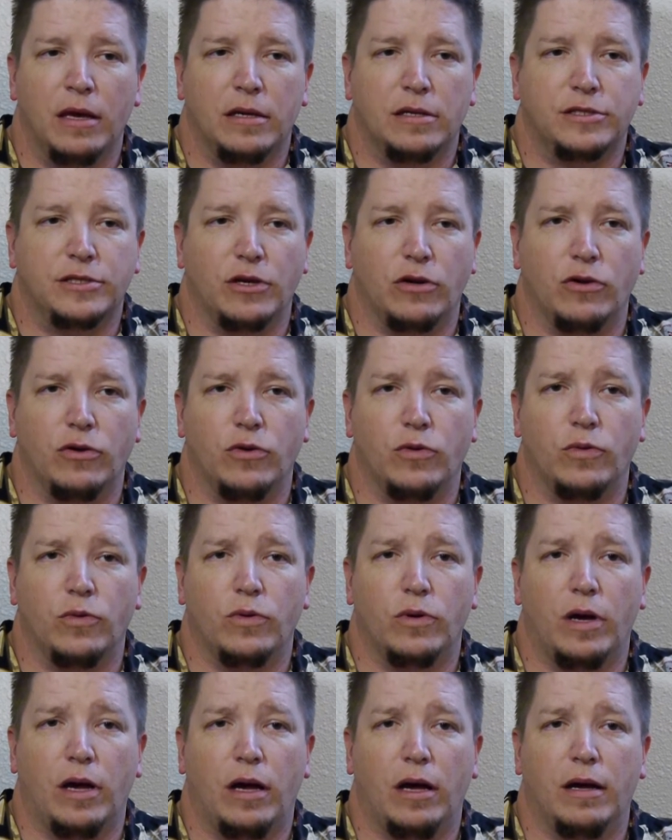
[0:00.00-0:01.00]

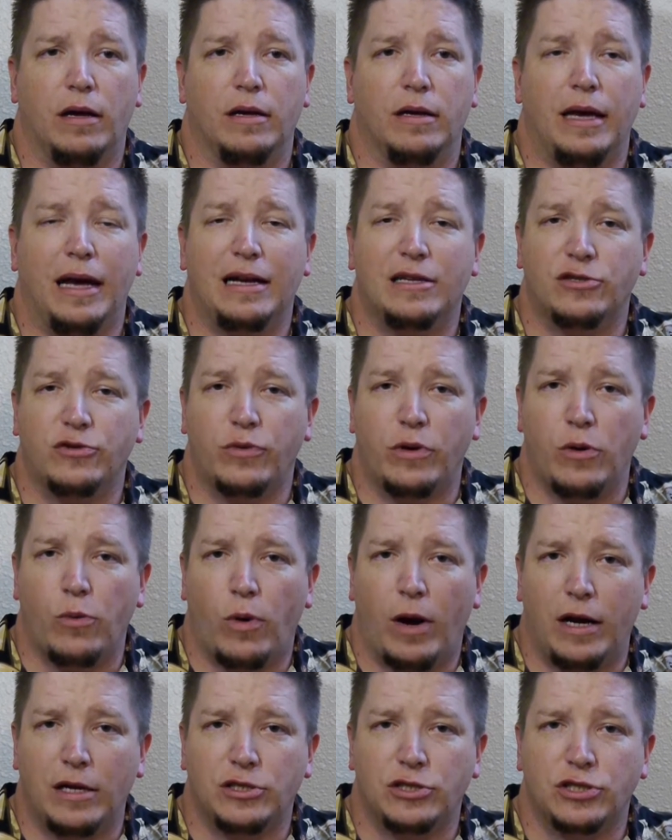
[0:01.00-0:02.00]
So
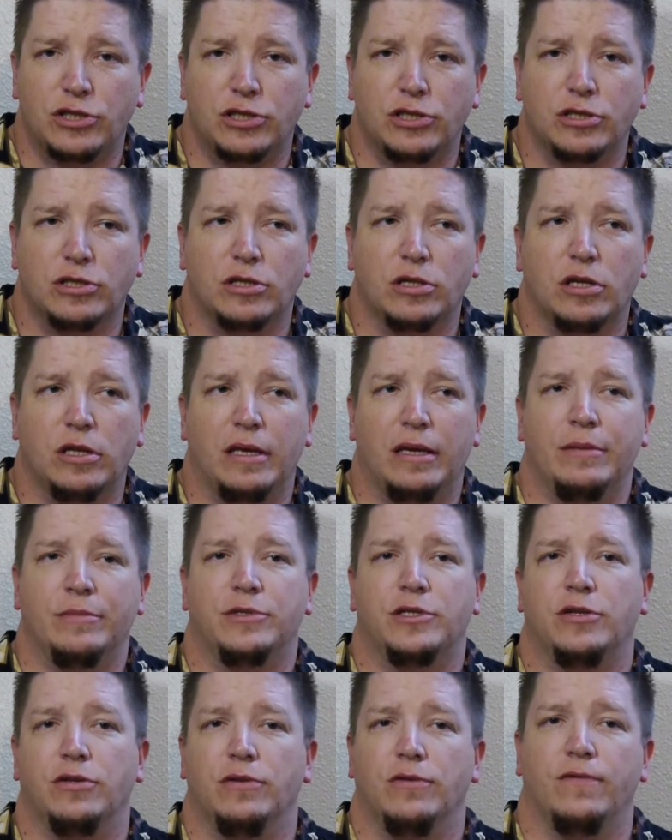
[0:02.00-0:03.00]
X3Watch
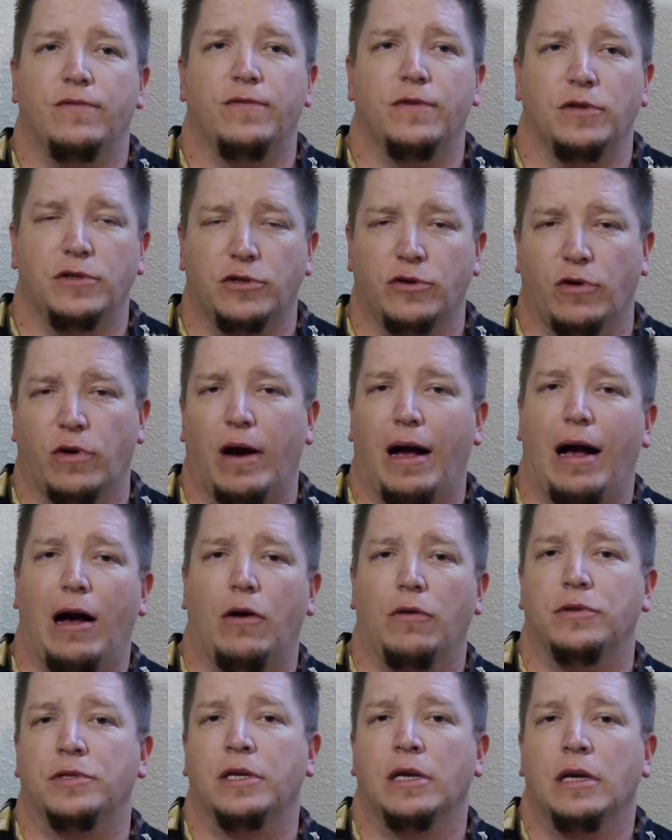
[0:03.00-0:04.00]
claims to filter
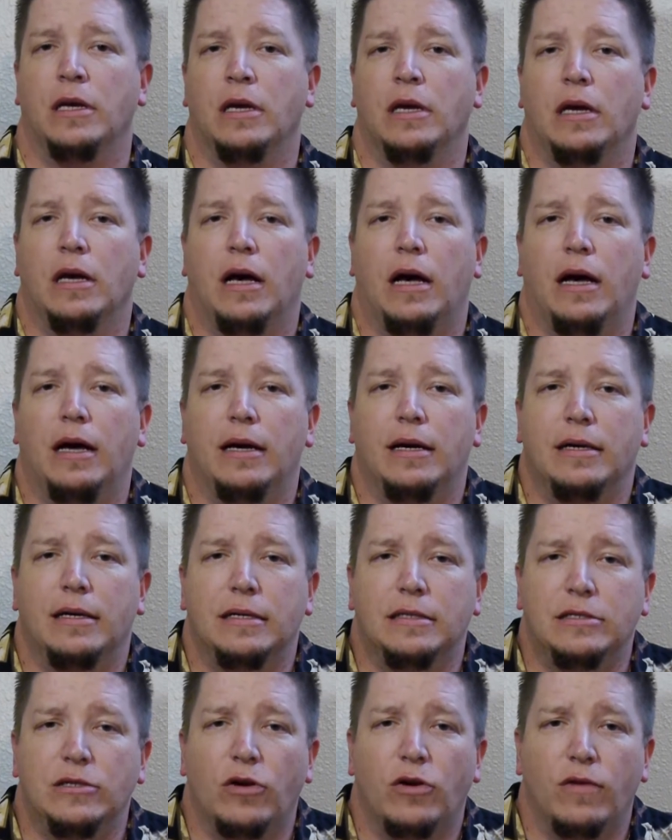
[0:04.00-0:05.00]
out
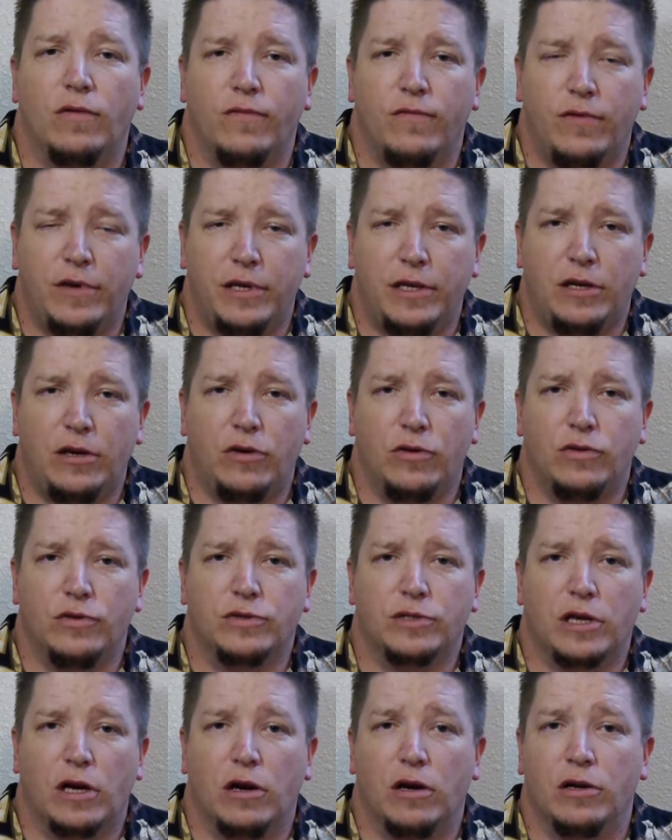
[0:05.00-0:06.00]
adult
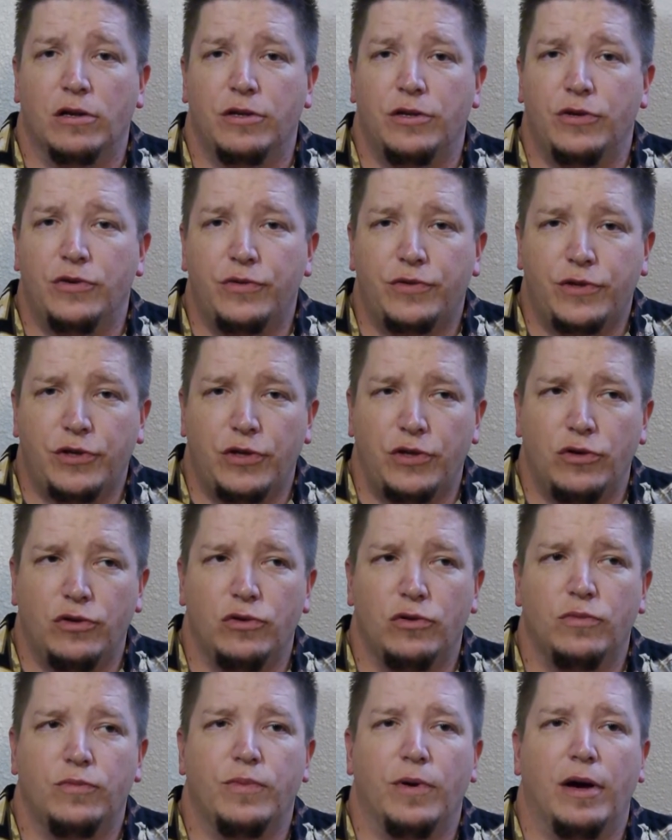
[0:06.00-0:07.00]
videos on
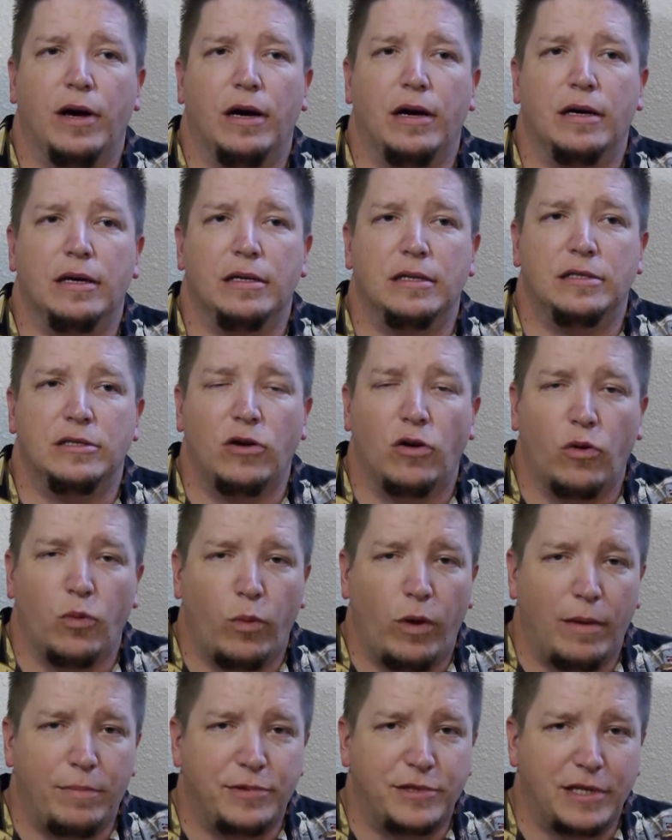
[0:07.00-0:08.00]
YouTube, adult
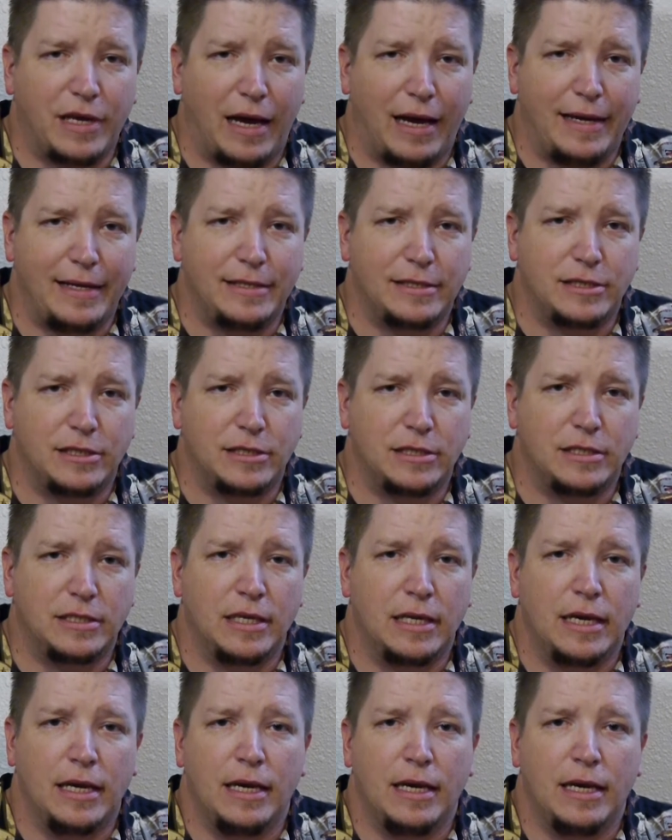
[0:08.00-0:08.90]
websites,